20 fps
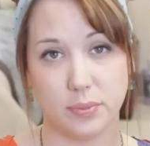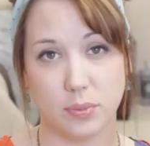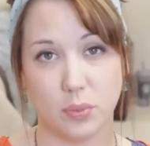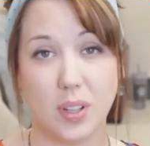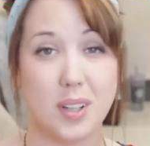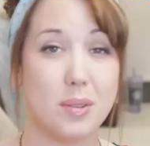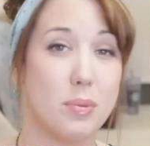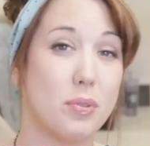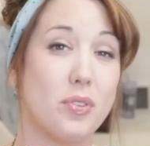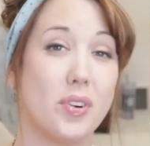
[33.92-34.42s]

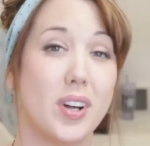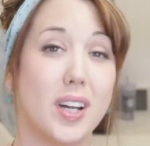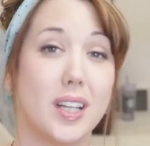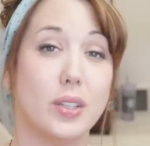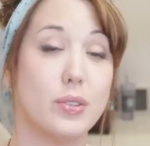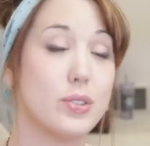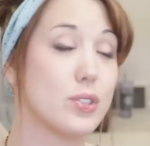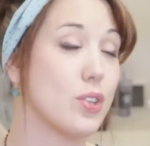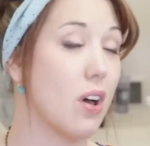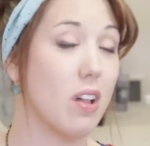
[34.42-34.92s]
Well, before I
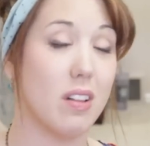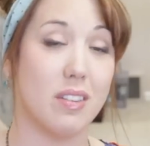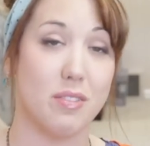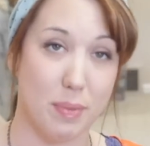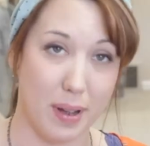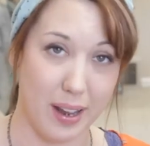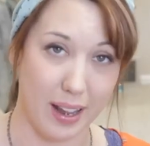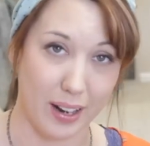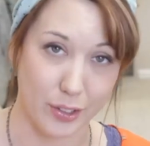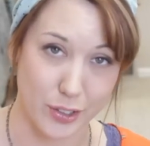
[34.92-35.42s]
lose all of
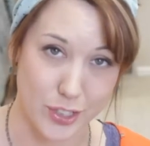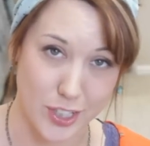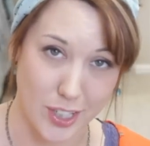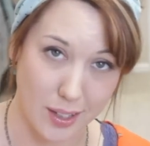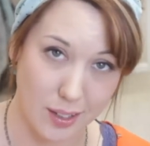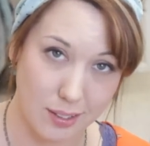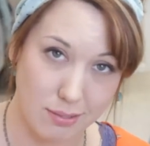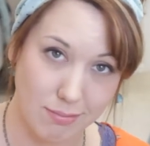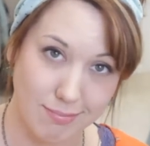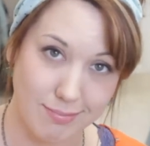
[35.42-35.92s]
my energy
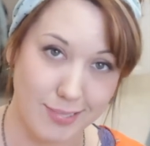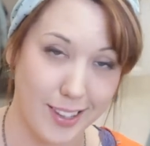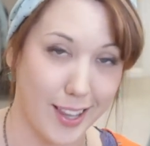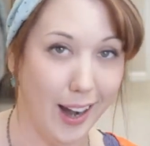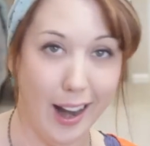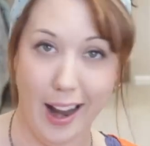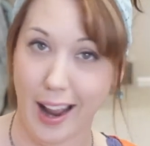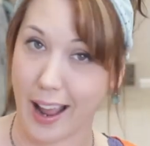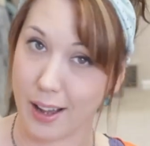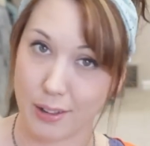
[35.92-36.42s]
that
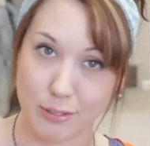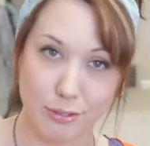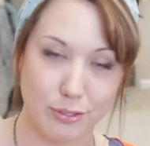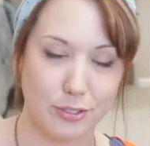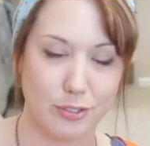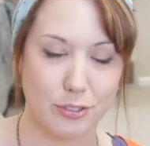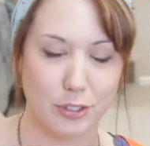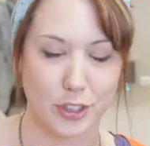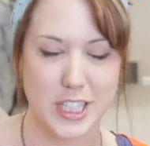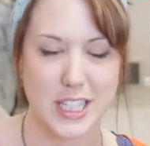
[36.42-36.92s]
I have
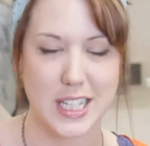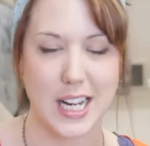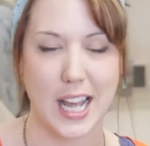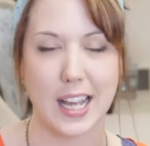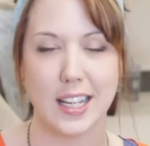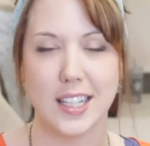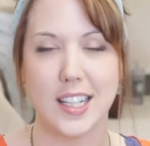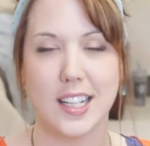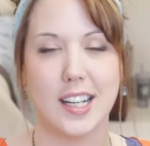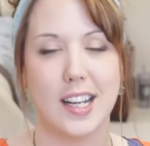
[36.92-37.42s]
for
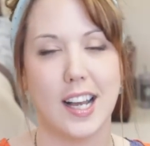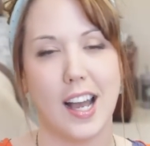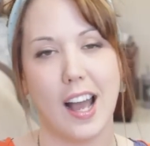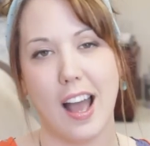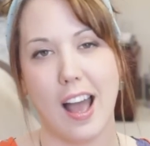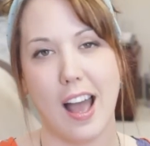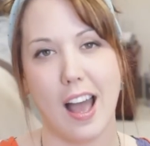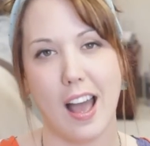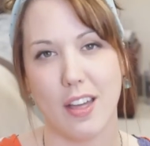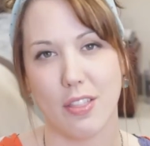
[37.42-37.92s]
today,
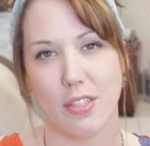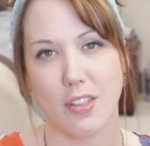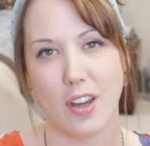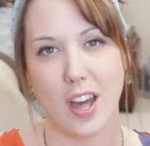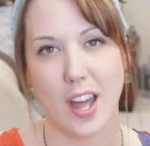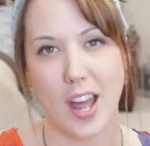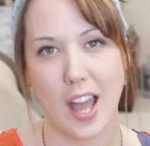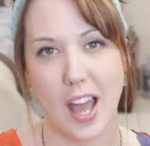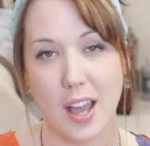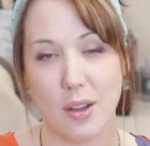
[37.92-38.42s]
I
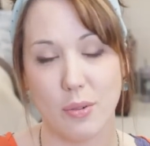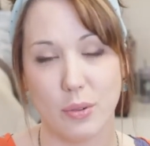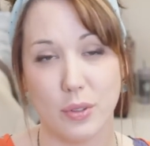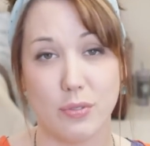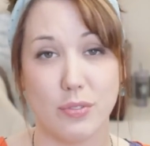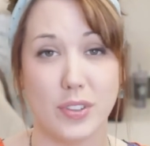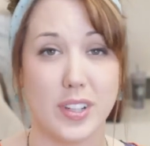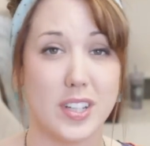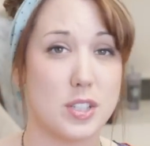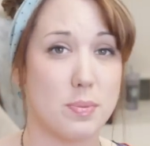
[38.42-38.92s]
thought I would
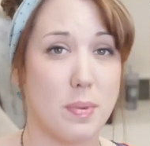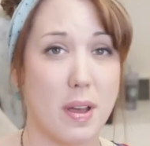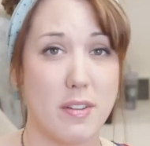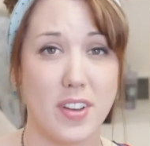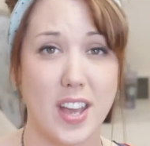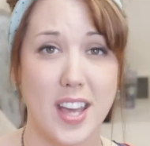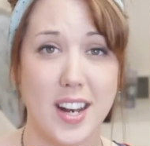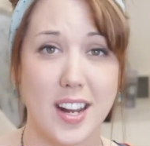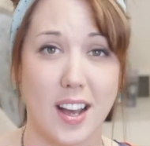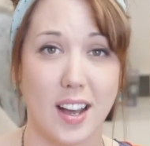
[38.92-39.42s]
finish my
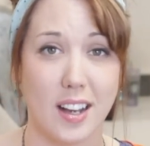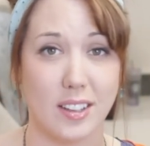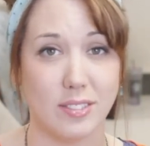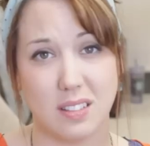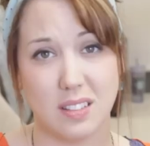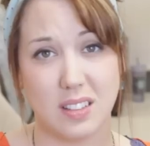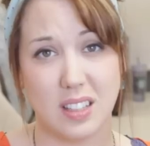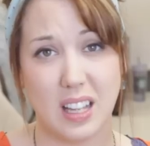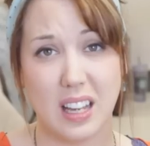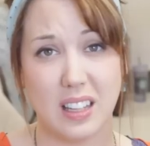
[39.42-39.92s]
VEDA.
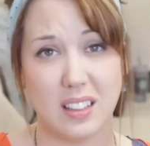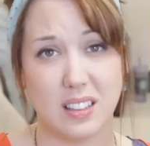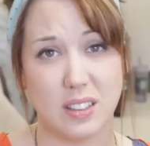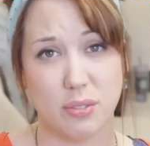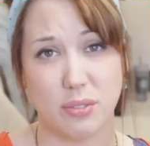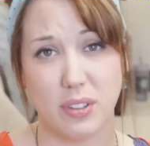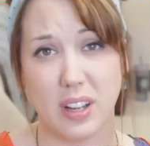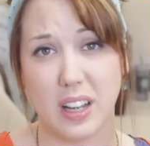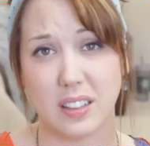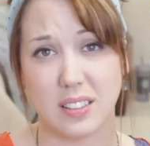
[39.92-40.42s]
That and the
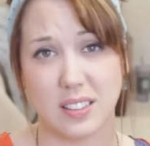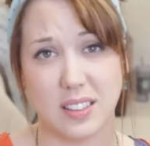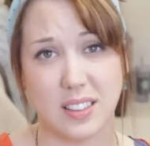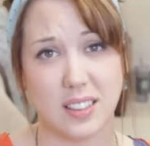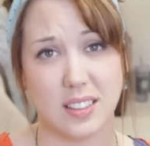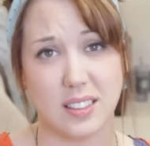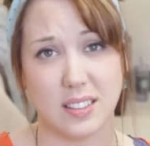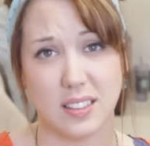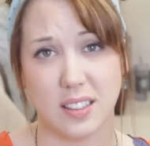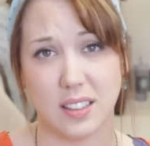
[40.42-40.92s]
fact
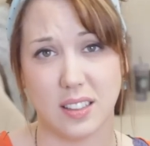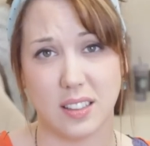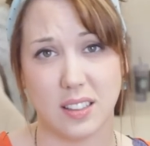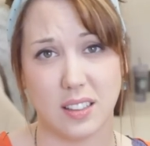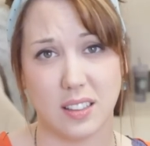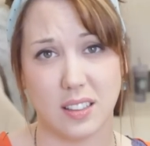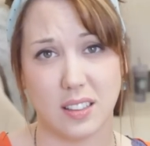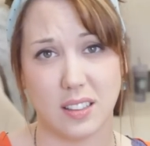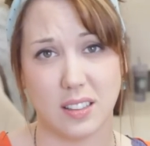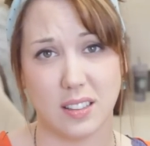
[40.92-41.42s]
that
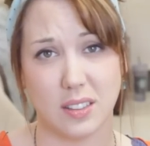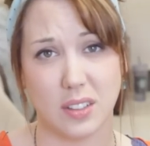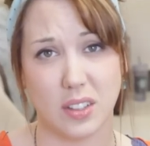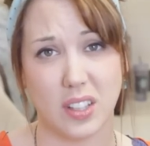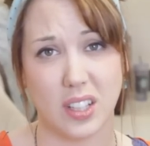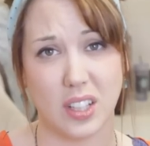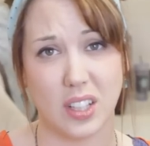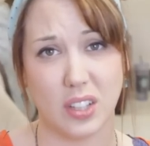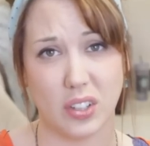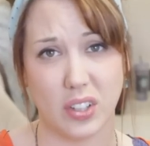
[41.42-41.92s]
the
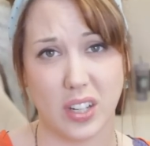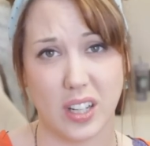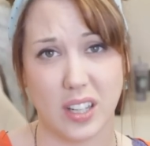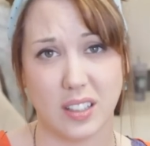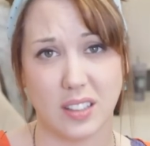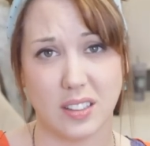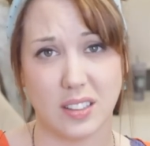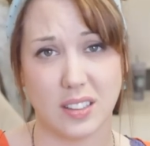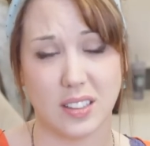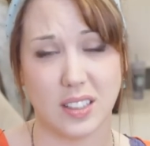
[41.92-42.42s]
internet
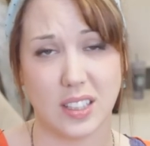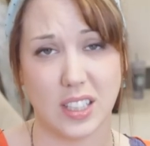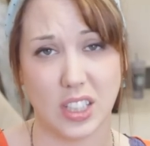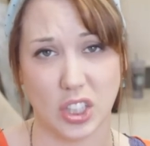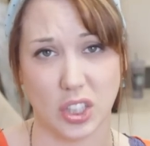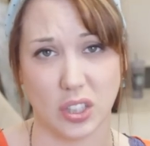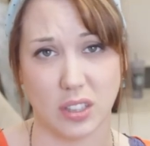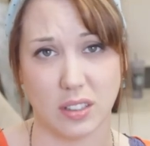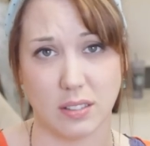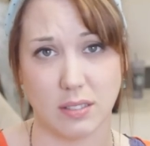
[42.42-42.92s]

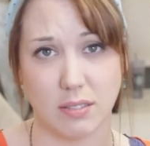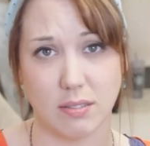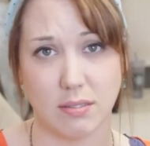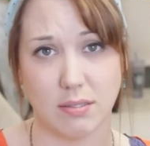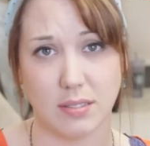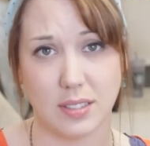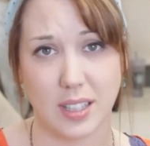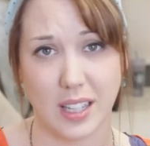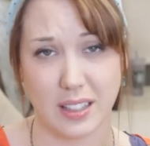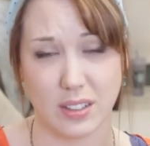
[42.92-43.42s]
here
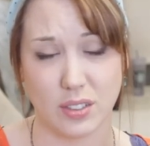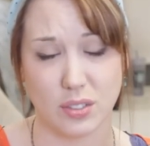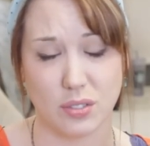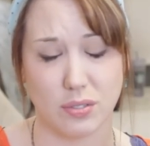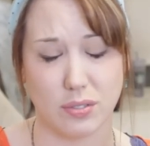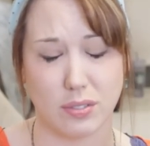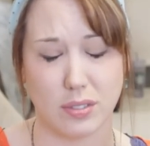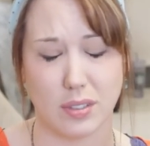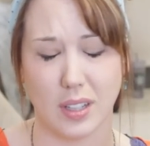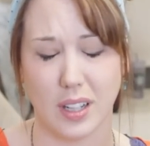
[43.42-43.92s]
takes
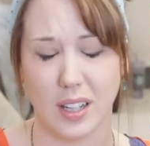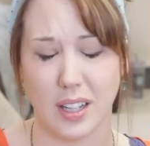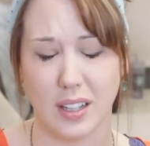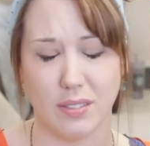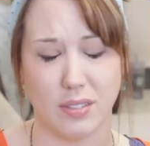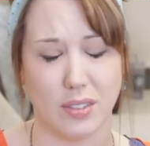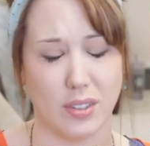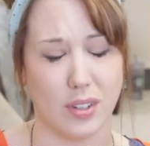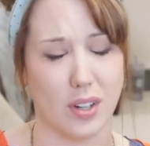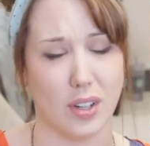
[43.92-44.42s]

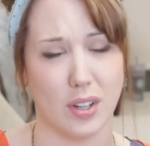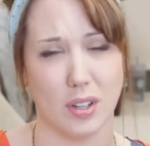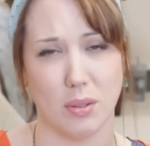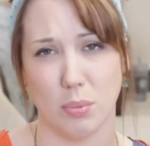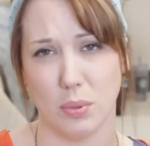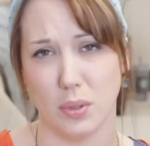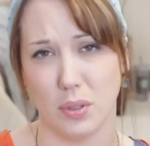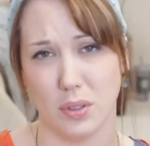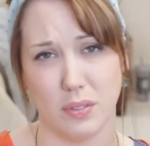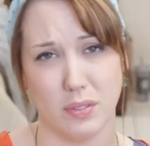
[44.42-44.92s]
forever to upload a